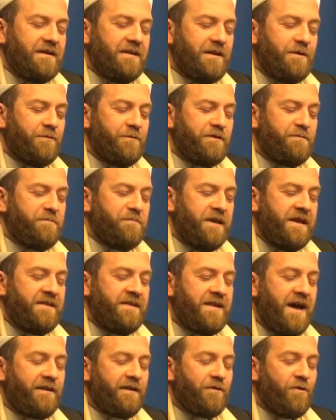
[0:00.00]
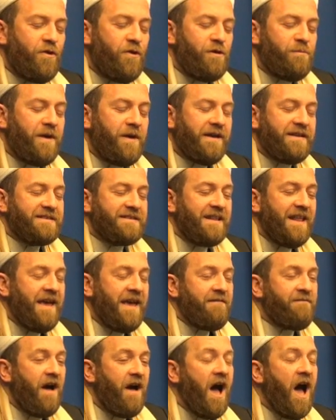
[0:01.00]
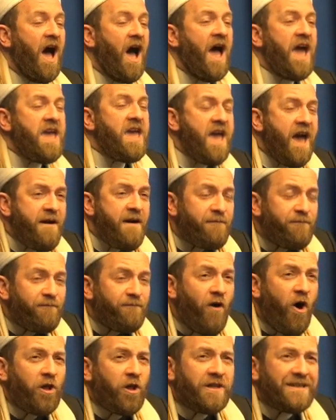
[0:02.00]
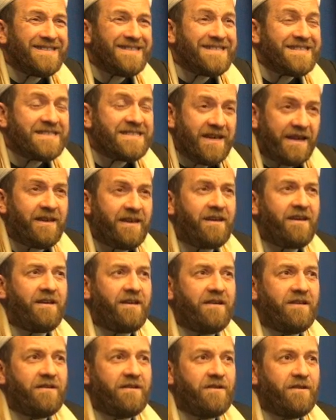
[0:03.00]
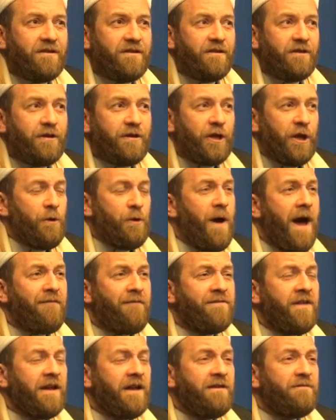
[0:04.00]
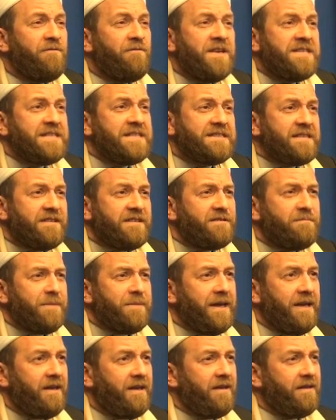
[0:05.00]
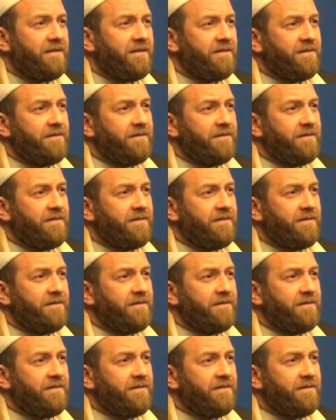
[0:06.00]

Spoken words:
It would mean that, oh my slave, I have fallen sick. You have not visited me.